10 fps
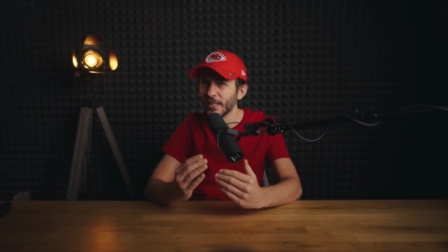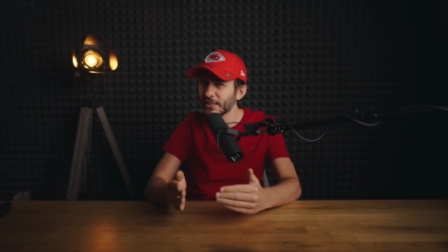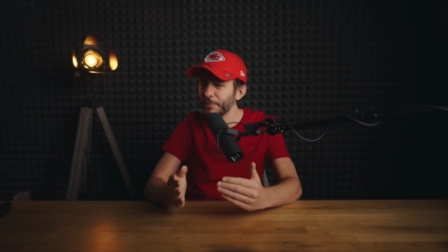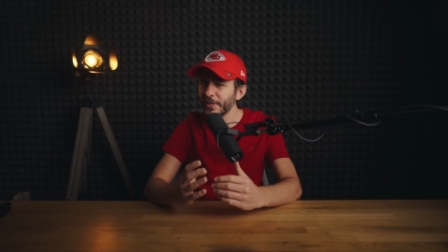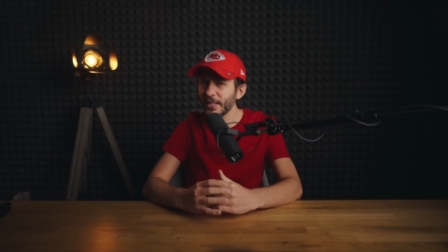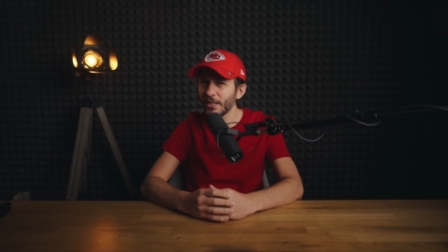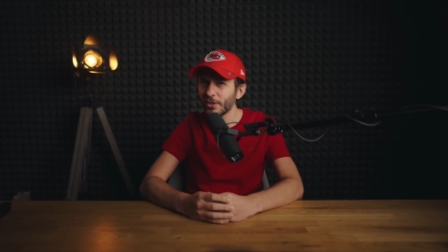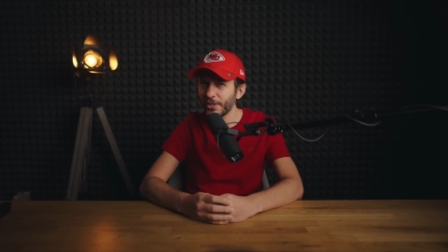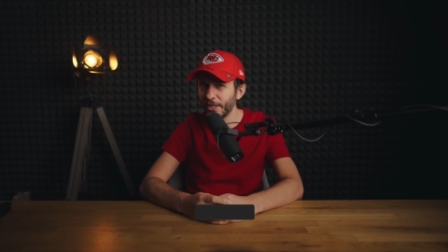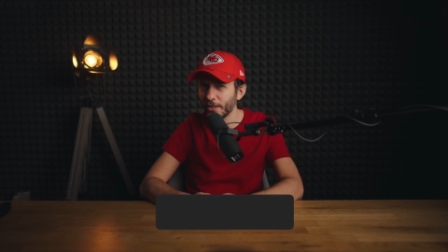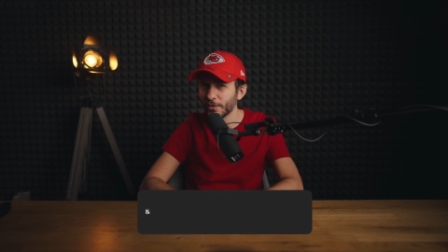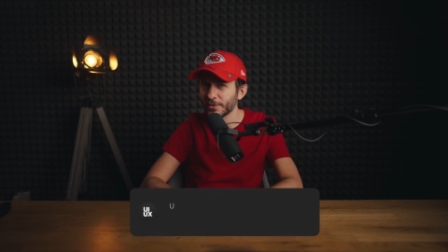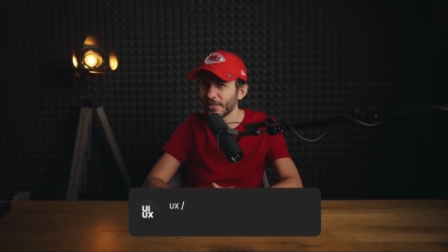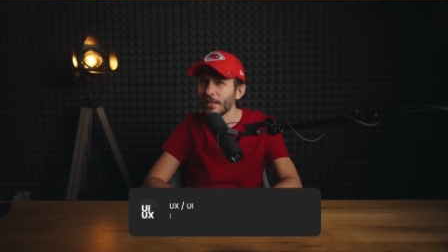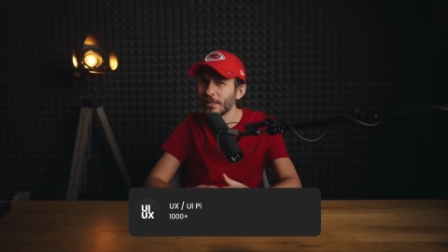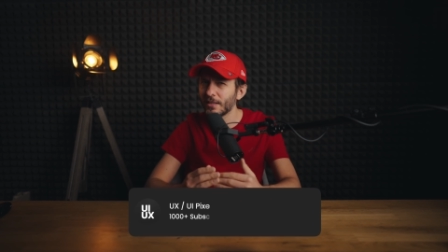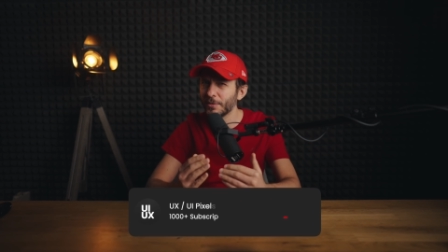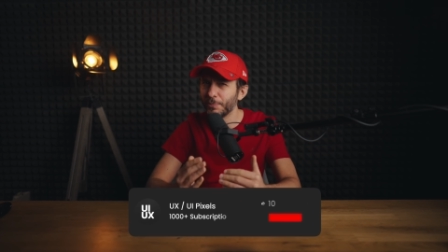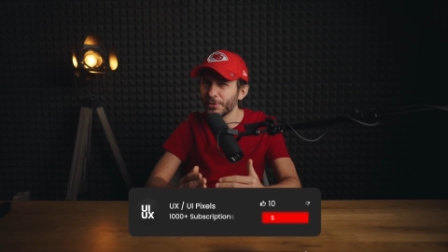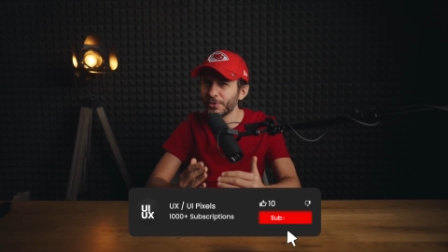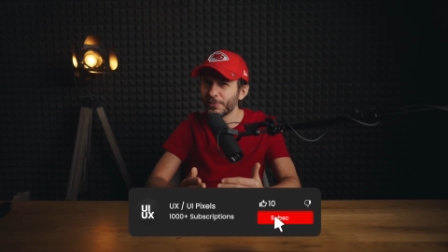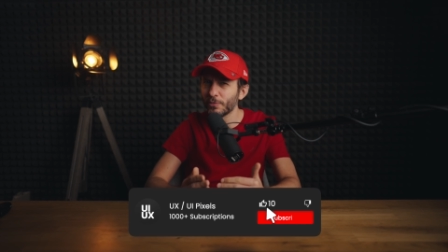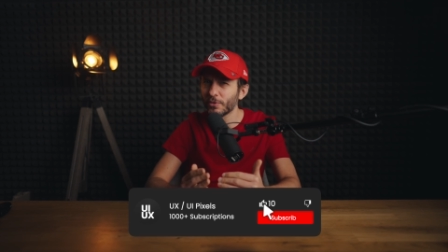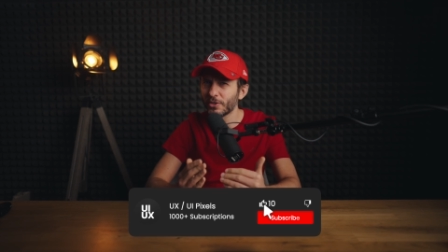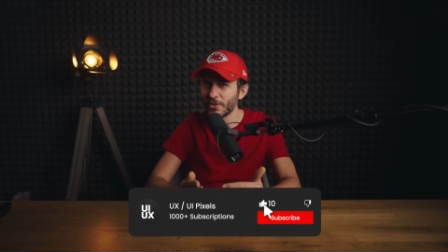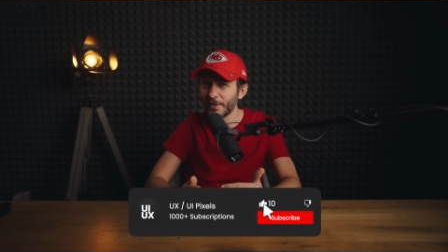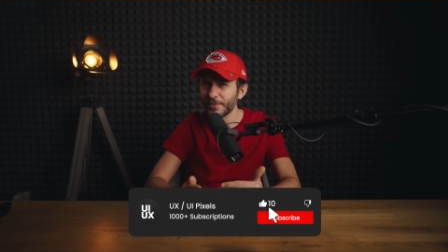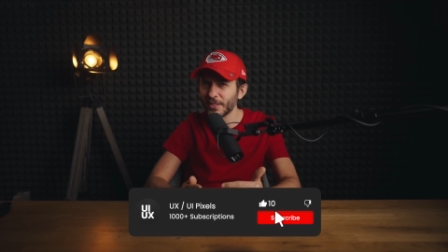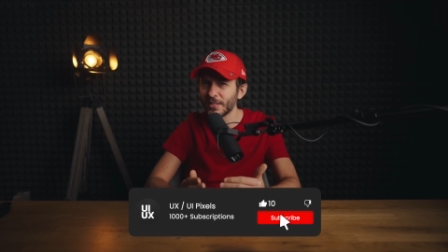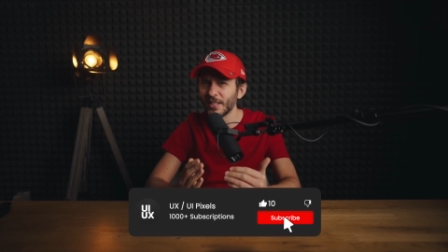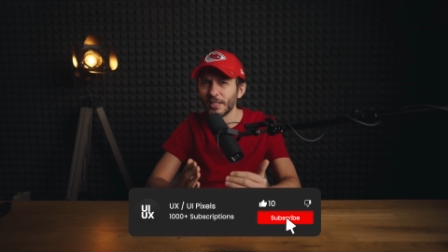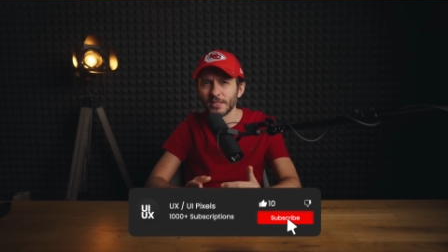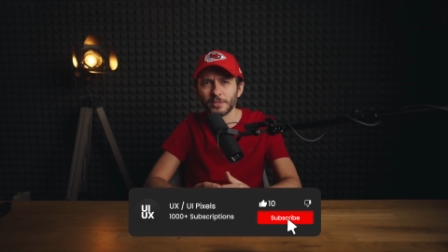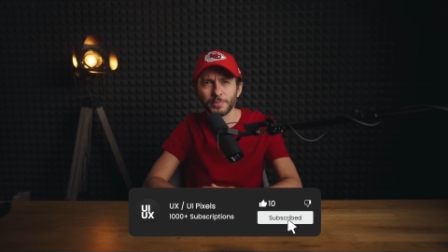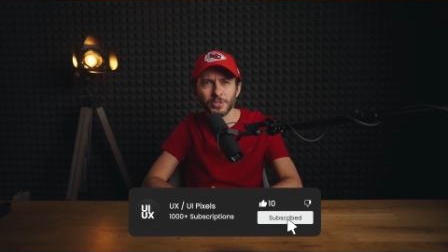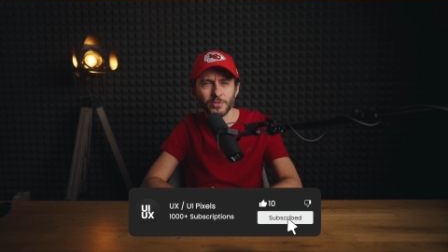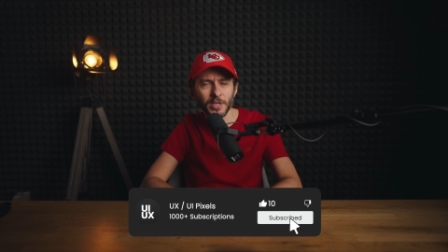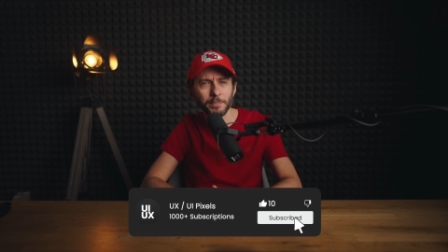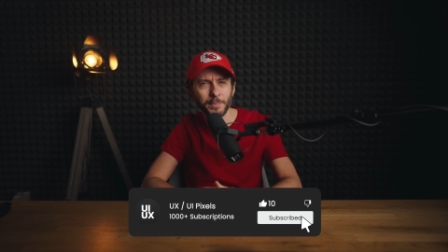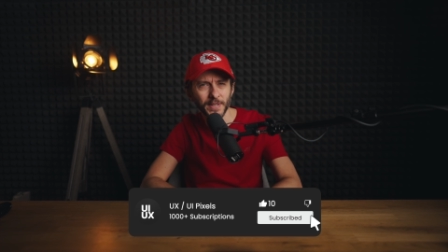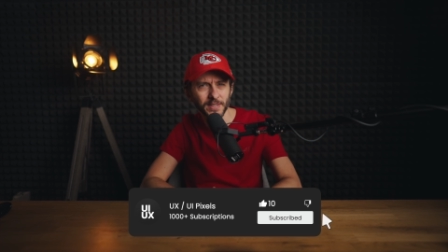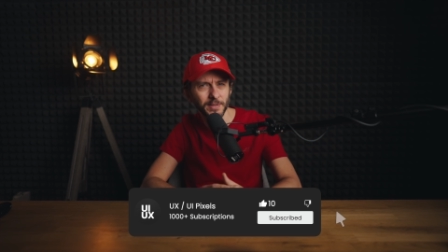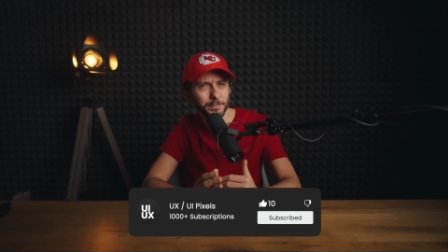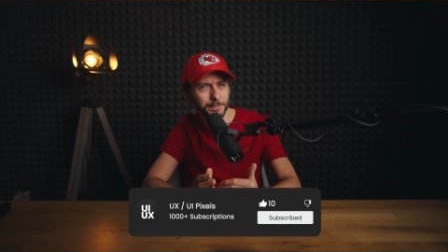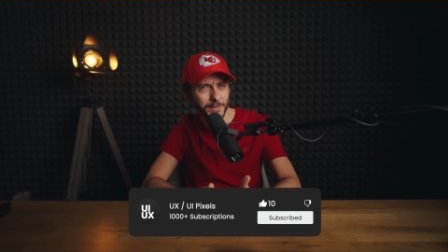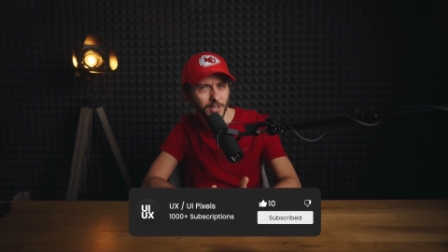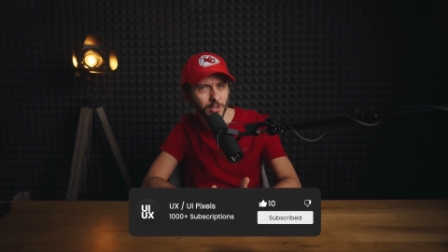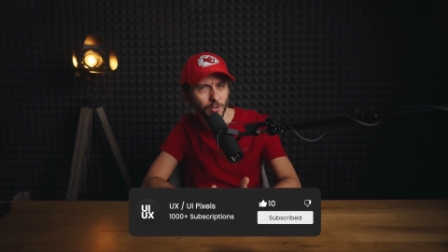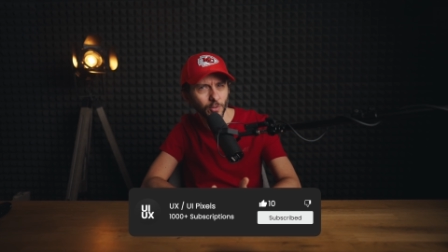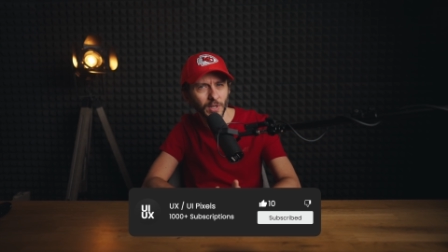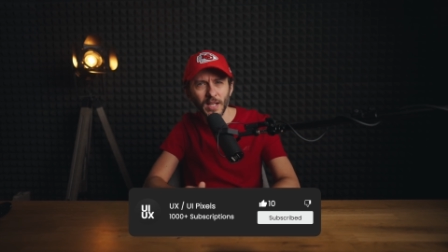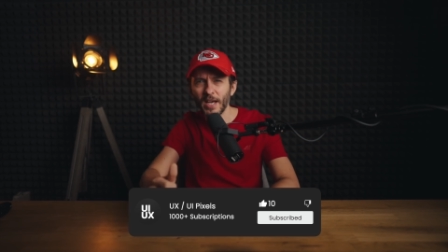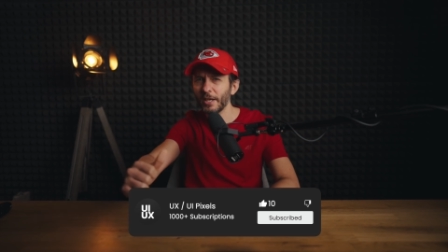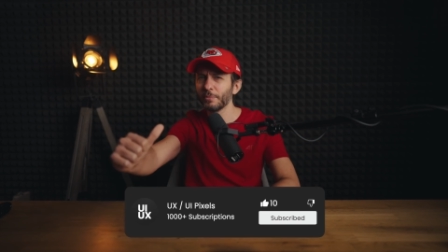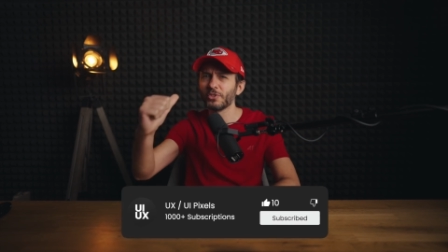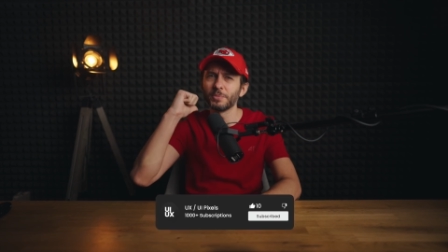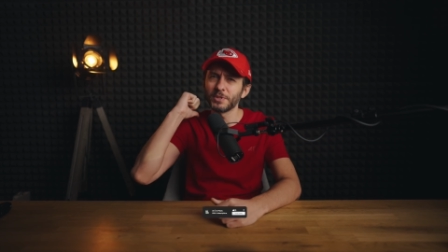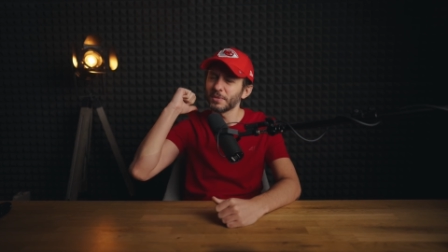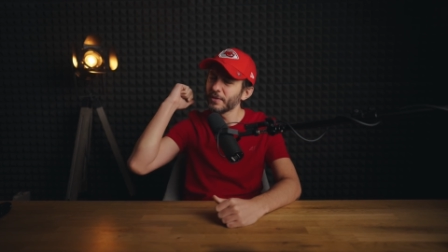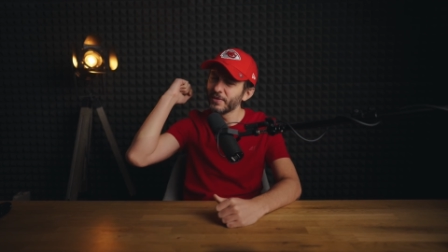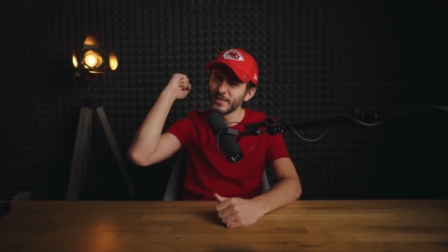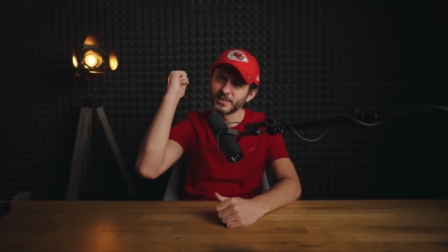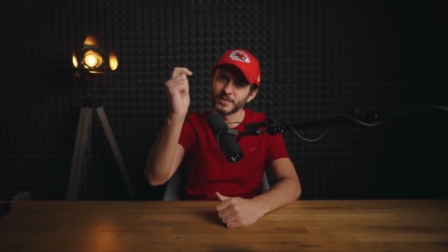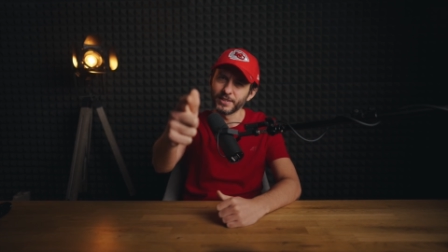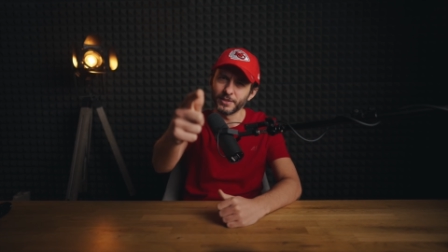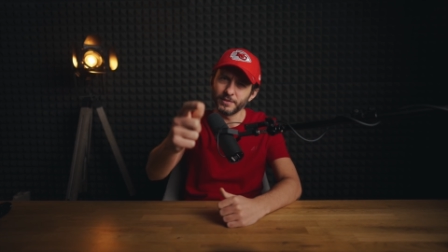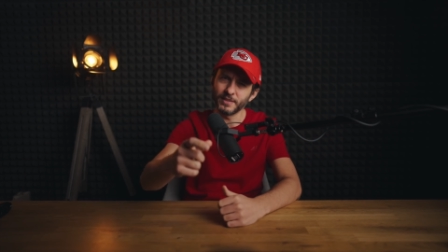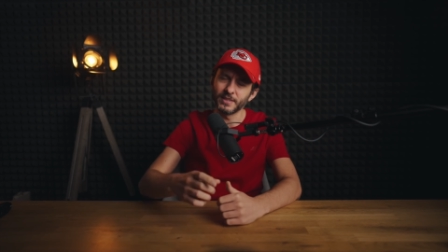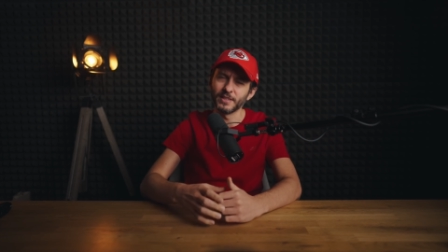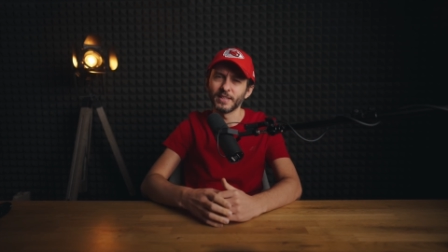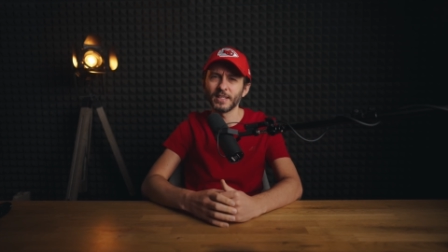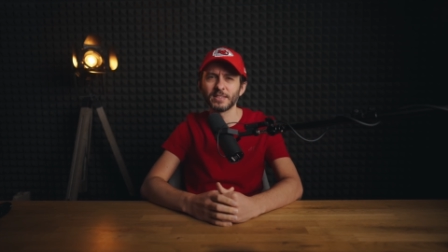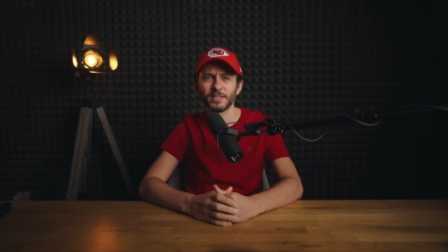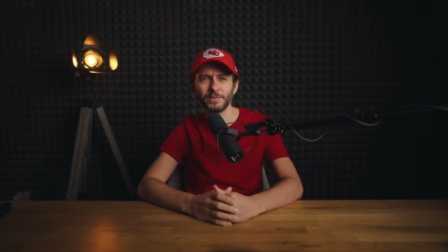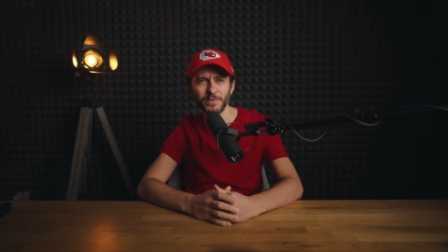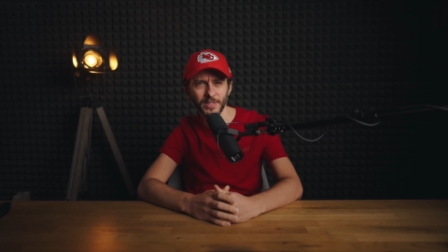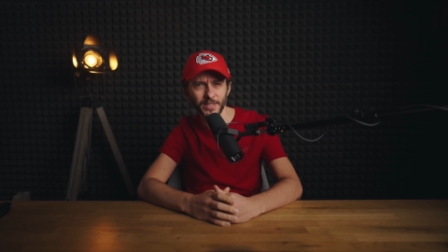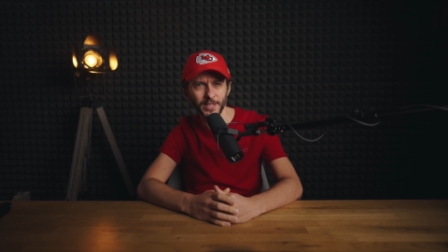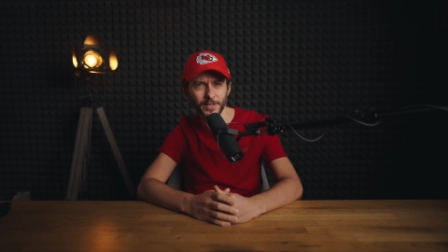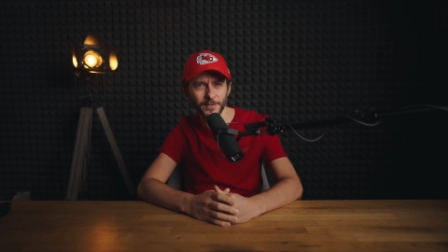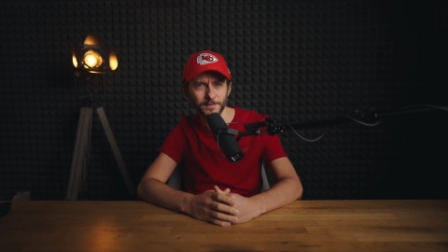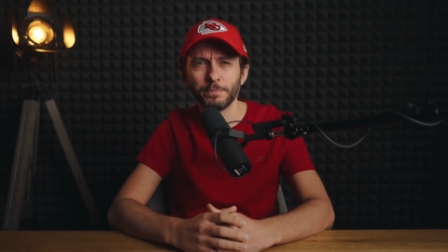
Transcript: Speaking of heroes, hit the beautiful crafted subscribe button below. I'm Przemysław, see you in the next video.